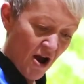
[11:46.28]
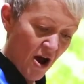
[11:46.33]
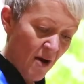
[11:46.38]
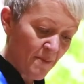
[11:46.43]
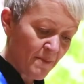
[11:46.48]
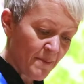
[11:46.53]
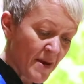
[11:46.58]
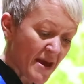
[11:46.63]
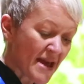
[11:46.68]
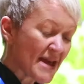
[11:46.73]

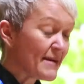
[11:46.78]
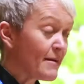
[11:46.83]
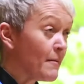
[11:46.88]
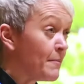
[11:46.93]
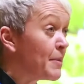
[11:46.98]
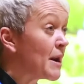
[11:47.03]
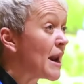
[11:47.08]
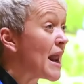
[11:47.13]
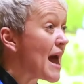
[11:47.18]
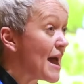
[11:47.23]
a, pe a
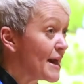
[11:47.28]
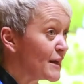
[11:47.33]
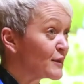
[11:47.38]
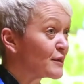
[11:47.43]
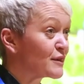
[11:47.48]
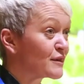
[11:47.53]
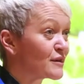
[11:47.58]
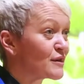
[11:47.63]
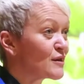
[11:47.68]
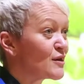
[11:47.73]

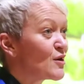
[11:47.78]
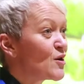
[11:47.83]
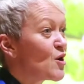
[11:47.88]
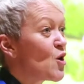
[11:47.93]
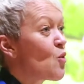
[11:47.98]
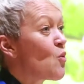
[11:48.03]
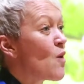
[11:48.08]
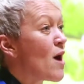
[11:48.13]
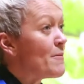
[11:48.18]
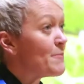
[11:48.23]
place
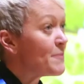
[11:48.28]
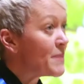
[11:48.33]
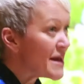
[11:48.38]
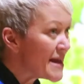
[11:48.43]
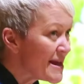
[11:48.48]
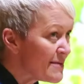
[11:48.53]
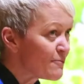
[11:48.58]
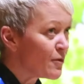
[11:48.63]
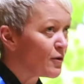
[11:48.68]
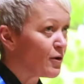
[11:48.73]
where
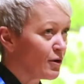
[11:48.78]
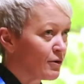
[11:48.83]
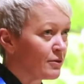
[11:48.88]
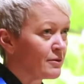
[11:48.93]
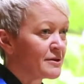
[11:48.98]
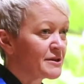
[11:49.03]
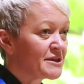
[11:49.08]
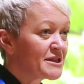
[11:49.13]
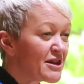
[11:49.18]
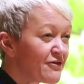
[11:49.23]

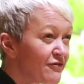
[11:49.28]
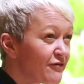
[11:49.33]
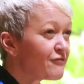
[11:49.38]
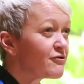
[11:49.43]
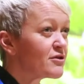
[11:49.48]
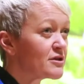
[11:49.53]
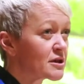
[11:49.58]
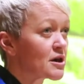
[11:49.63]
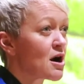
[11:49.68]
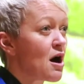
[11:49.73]
people,
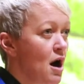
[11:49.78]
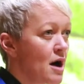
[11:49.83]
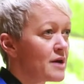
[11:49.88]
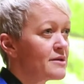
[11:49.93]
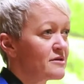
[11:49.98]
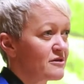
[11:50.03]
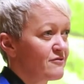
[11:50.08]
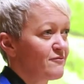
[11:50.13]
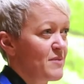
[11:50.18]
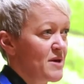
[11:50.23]
different
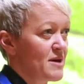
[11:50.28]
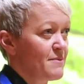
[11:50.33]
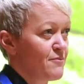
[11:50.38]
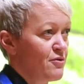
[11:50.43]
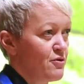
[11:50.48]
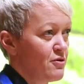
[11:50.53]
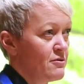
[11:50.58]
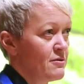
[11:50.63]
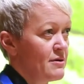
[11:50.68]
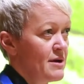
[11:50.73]
kinds of
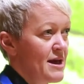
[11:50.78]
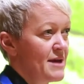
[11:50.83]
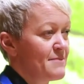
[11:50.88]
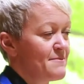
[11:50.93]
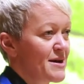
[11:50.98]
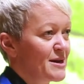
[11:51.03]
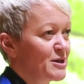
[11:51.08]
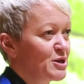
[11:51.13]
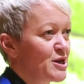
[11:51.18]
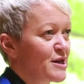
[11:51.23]
people in
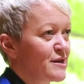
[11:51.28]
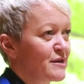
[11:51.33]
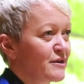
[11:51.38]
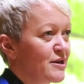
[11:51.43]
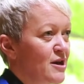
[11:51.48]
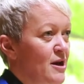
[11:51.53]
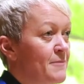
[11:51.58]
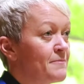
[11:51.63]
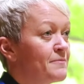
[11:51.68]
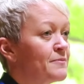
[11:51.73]

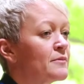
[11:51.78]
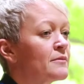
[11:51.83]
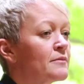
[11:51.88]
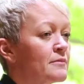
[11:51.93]
Manchester,